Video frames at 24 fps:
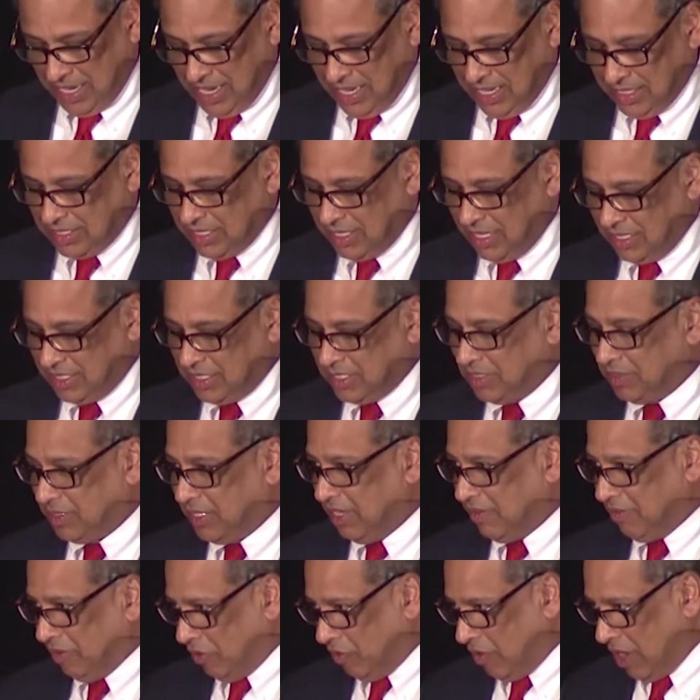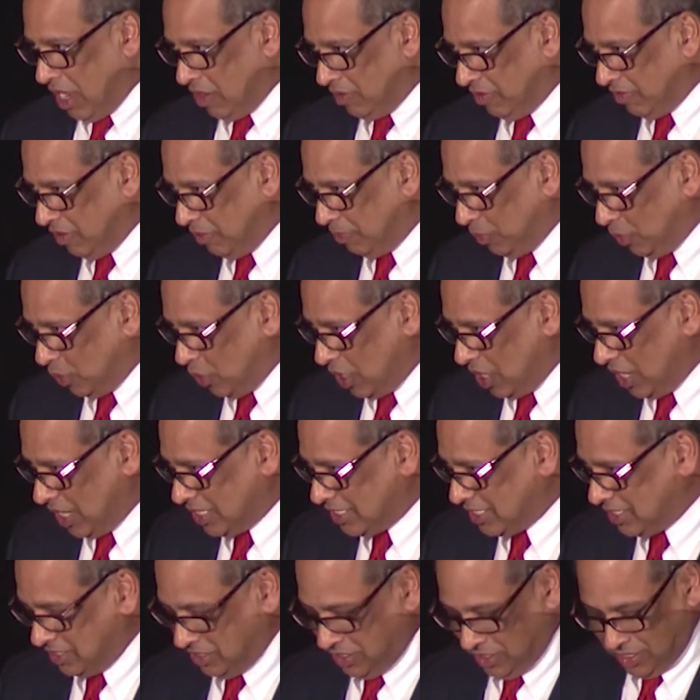So let's give a round of
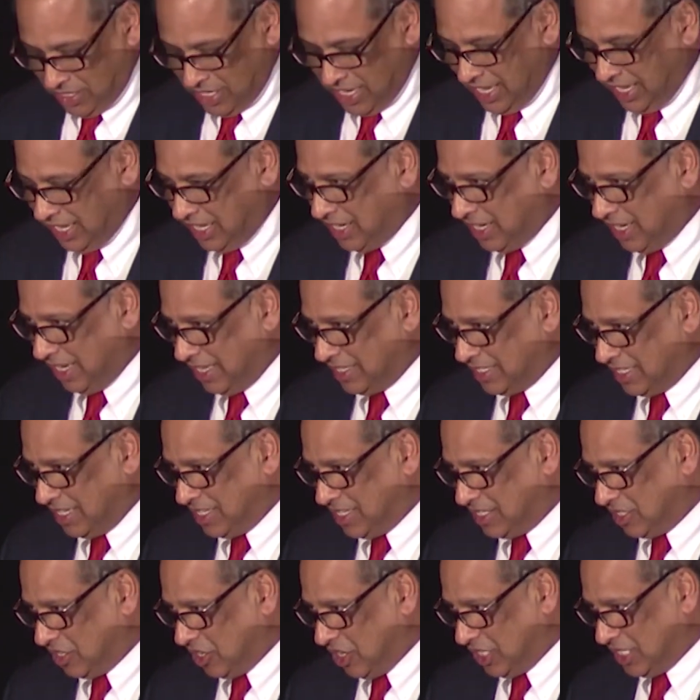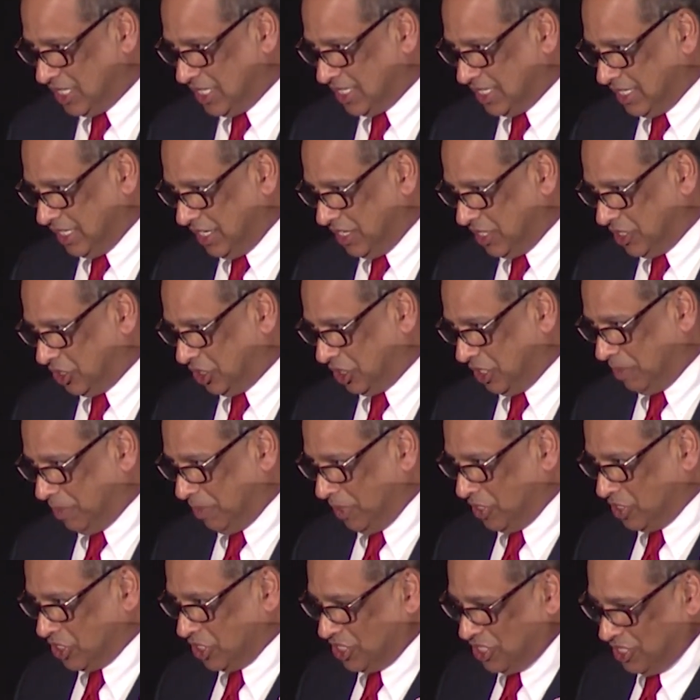applause to Nick as he starts his leadership
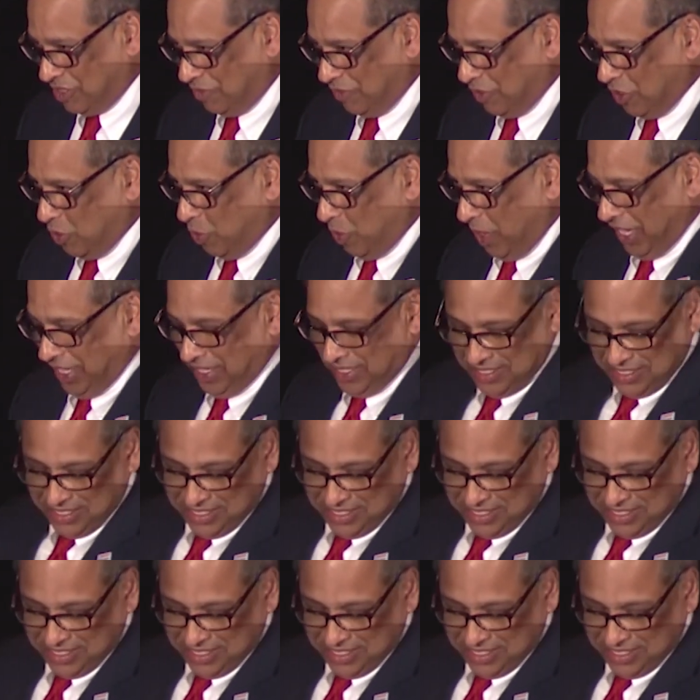in just a few weeks.